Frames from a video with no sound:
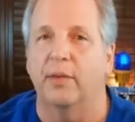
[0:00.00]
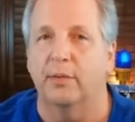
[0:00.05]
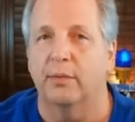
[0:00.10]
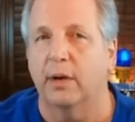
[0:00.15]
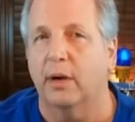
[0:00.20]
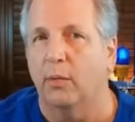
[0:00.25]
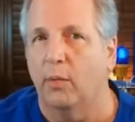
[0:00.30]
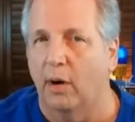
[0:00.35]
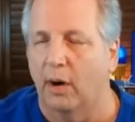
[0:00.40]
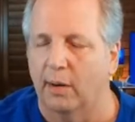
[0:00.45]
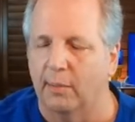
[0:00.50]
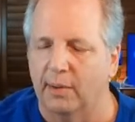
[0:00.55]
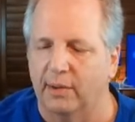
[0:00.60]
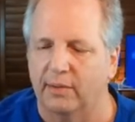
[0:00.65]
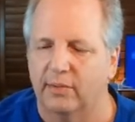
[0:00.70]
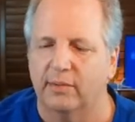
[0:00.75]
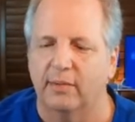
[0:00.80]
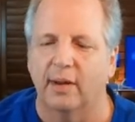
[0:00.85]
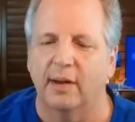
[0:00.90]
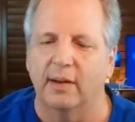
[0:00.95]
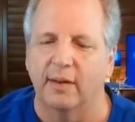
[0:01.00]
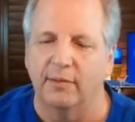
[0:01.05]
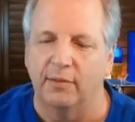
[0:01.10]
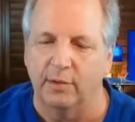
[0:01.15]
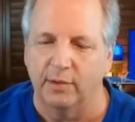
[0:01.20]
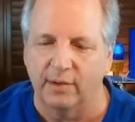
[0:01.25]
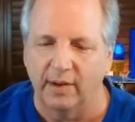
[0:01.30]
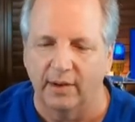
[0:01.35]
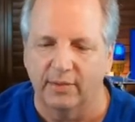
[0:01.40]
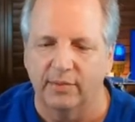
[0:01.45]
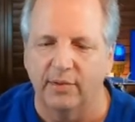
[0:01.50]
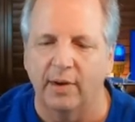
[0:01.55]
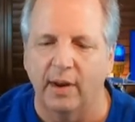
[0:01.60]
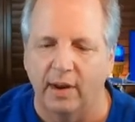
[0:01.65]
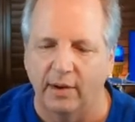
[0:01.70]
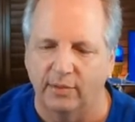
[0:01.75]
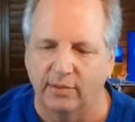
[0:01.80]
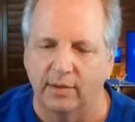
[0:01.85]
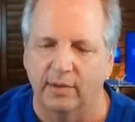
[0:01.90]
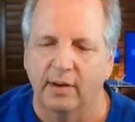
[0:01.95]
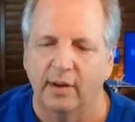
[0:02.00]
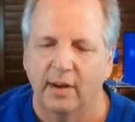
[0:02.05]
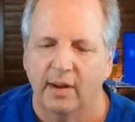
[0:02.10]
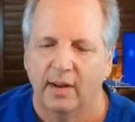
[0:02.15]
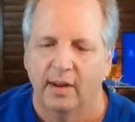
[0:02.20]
requirements that if your destination,